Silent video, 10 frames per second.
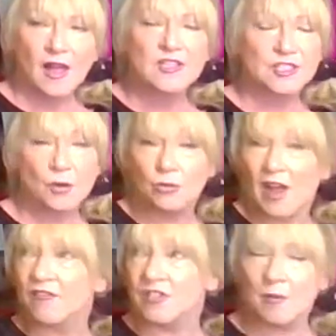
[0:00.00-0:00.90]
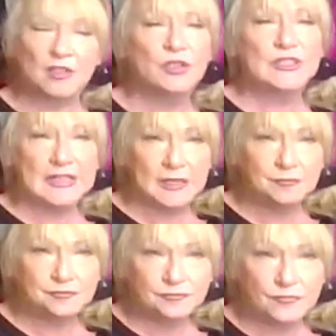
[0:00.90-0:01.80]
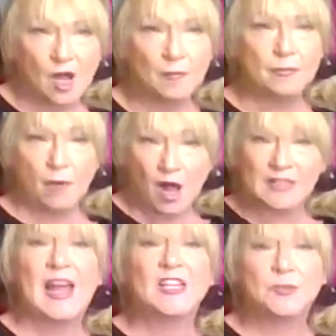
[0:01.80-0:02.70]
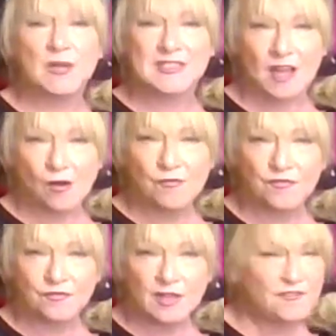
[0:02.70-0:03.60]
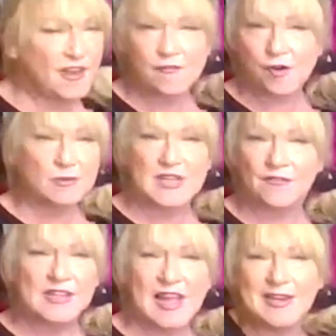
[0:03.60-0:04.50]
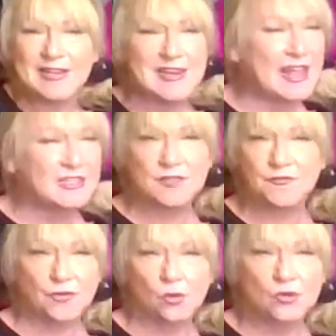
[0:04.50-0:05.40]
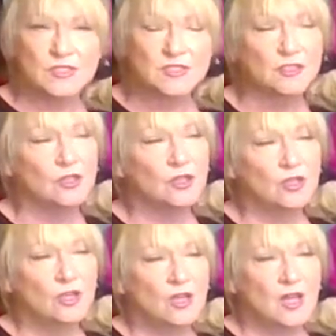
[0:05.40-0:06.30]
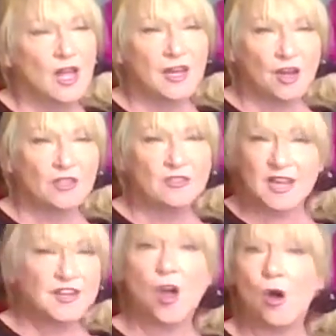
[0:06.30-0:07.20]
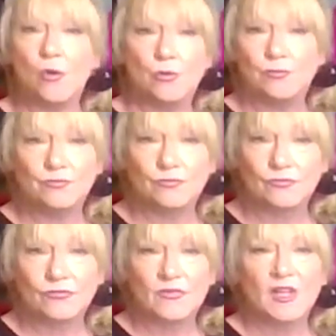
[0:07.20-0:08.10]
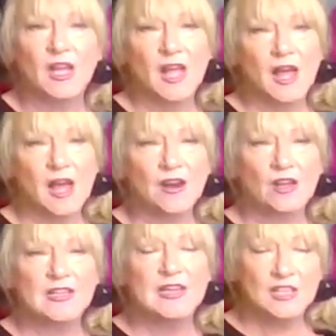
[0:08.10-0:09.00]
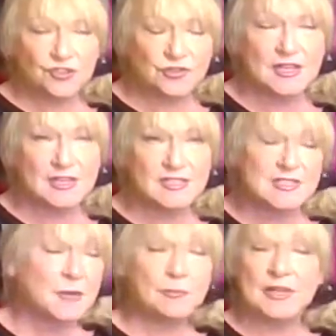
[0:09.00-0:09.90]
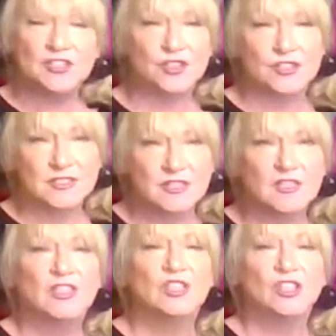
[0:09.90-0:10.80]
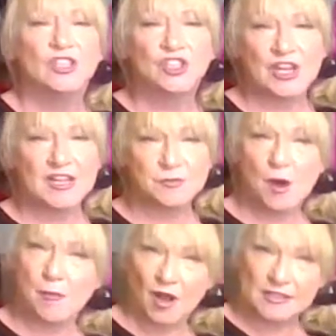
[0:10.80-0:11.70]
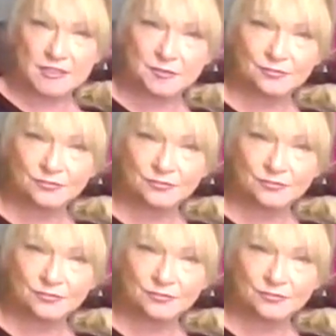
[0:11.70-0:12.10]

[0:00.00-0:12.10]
So every time I'd look at it, I'd catch myself if ever I was having any negative thoughts, and I'd say no. And I'd literally simply just change my mind.